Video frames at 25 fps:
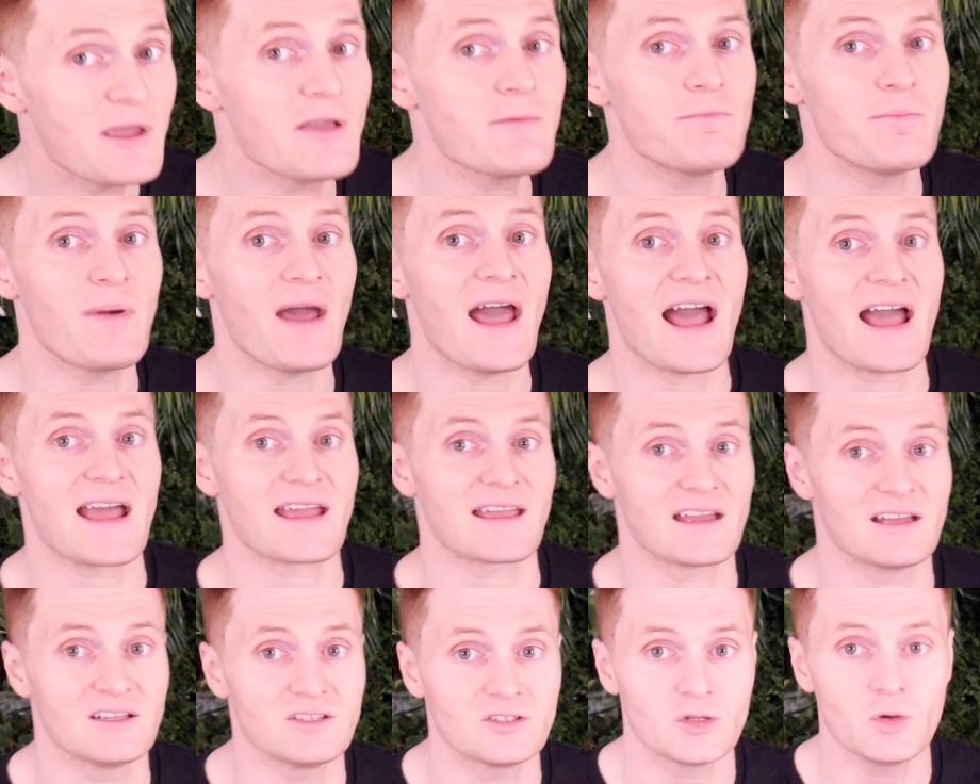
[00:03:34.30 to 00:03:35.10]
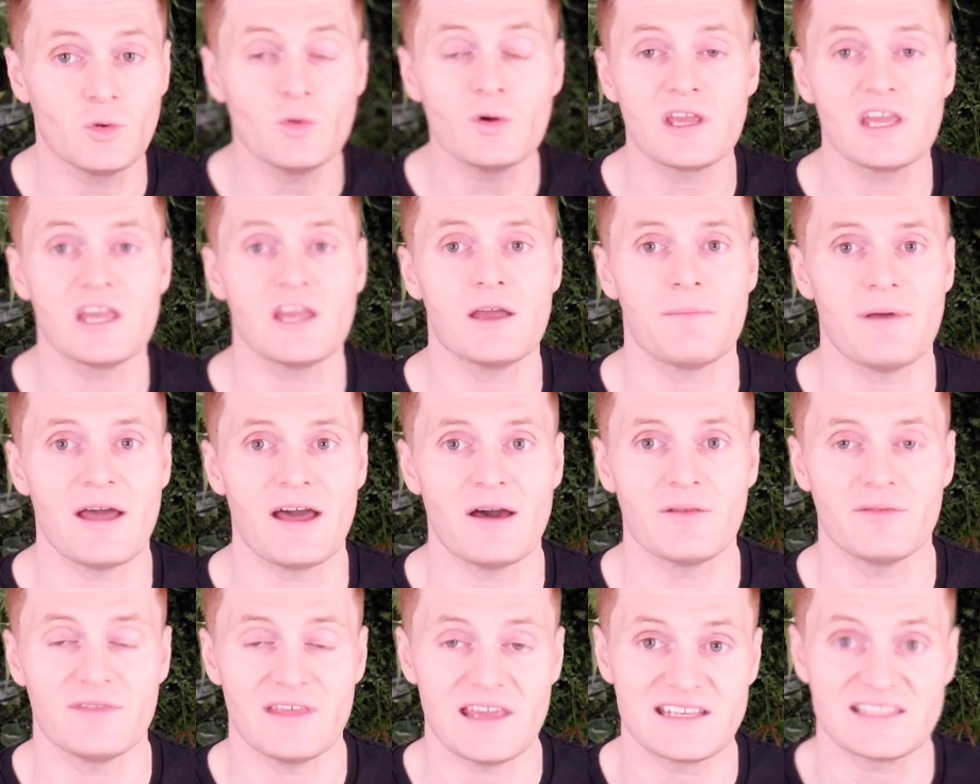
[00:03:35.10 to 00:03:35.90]
back and talking
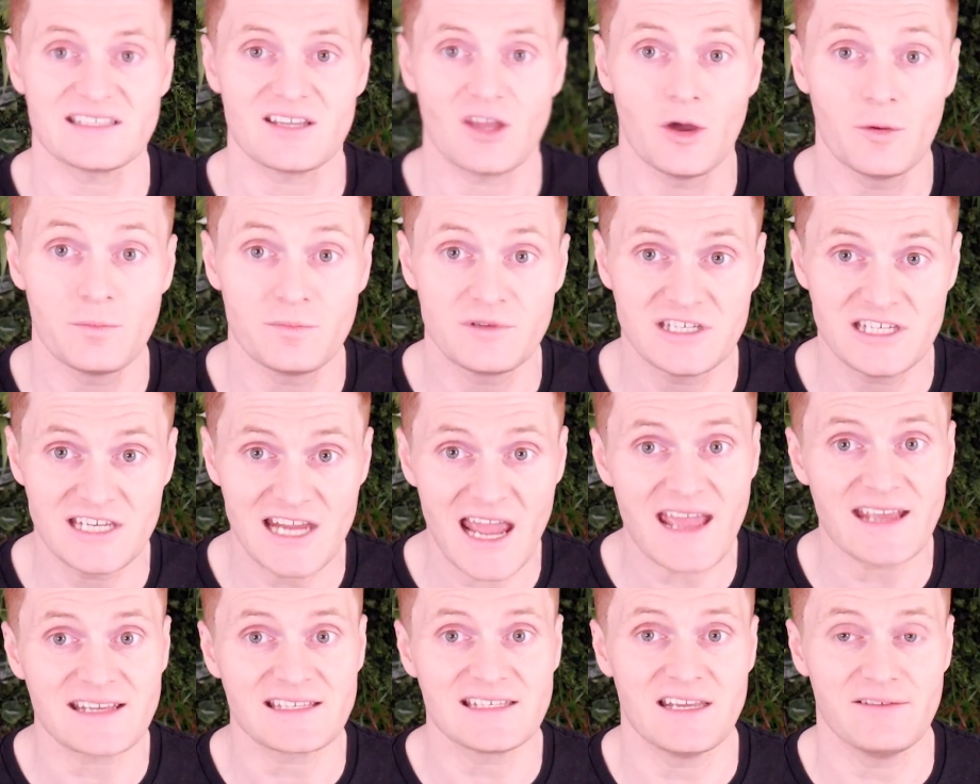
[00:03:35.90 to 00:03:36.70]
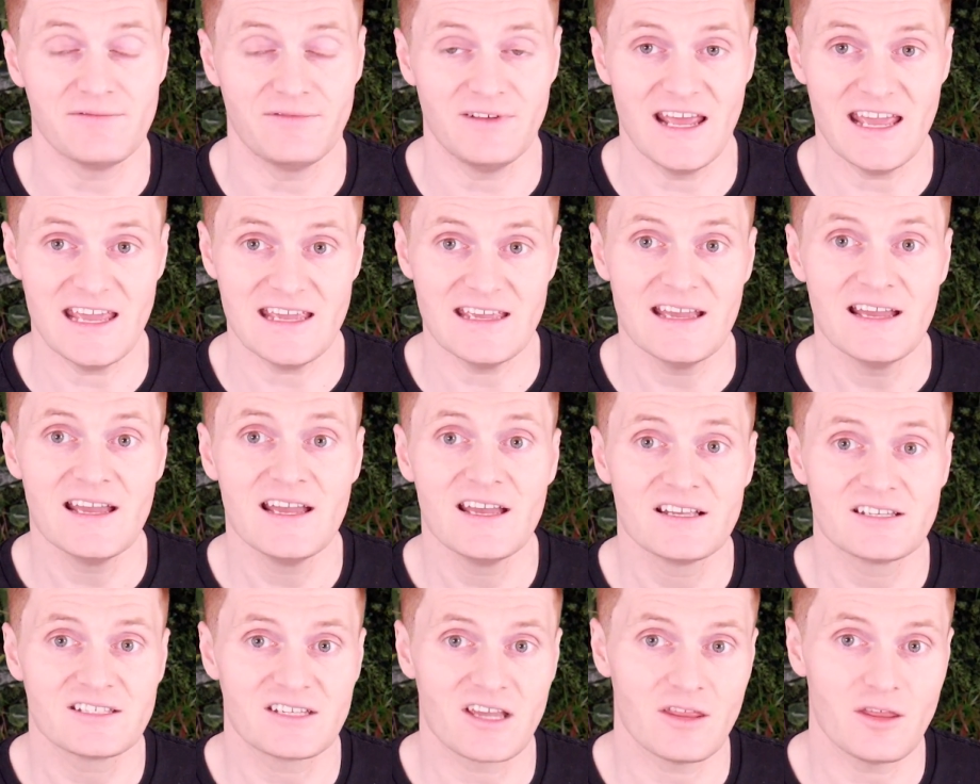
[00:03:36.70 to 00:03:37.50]
about this objectively
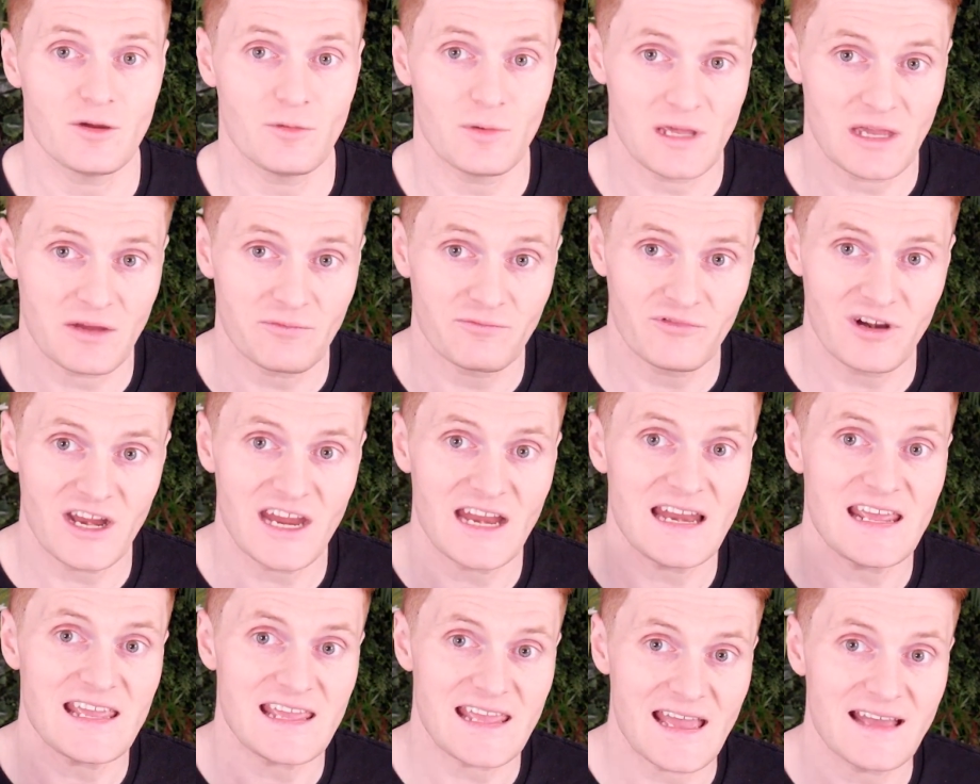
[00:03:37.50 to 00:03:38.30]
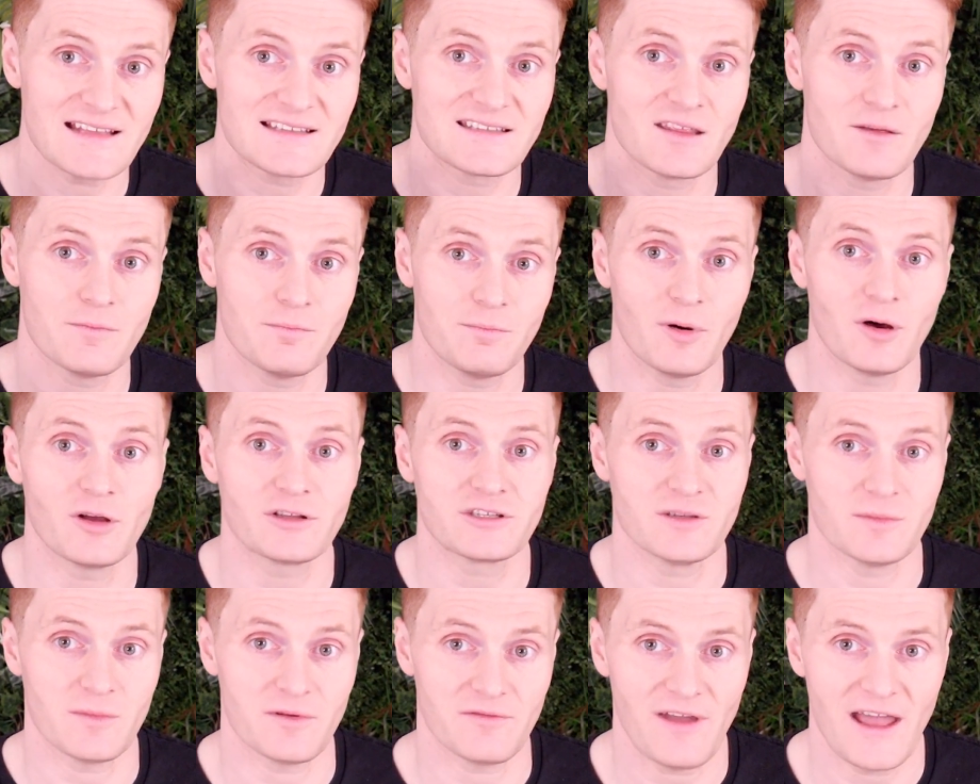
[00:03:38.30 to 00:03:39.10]
so that we can really get to the
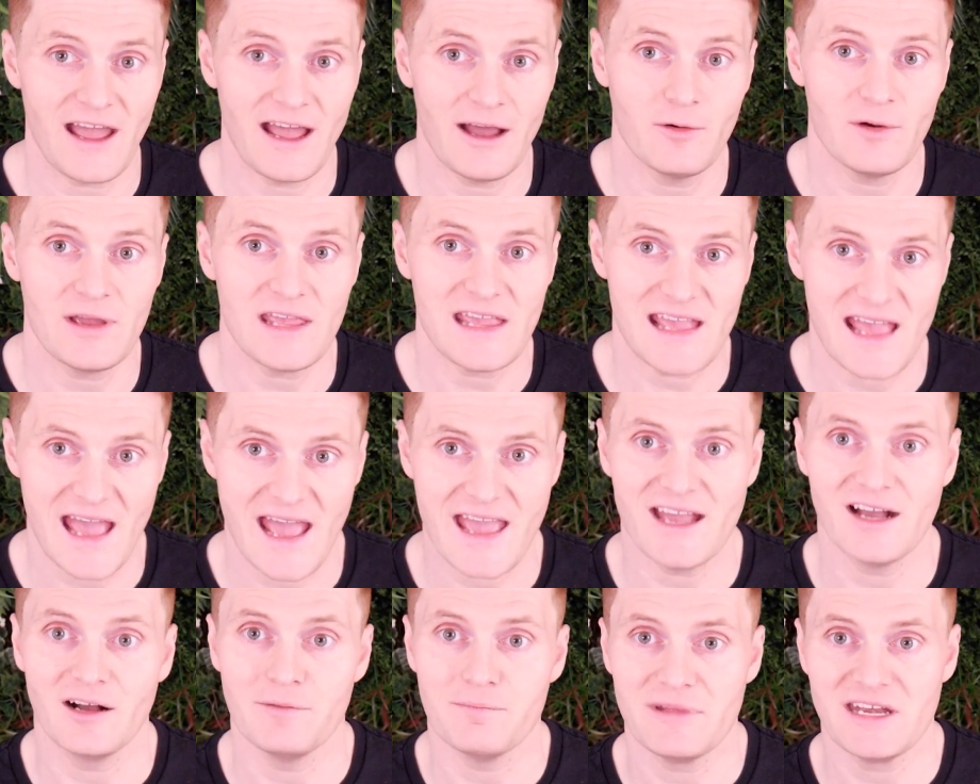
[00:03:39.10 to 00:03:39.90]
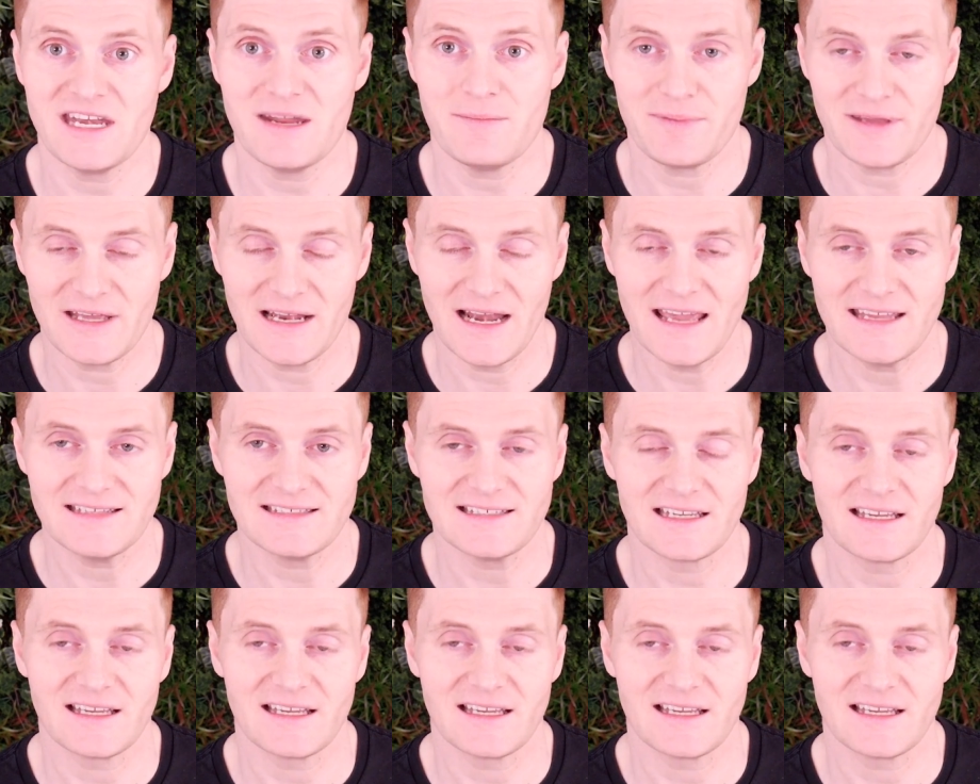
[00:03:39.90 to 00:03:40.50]
bottom of how EA are manipulating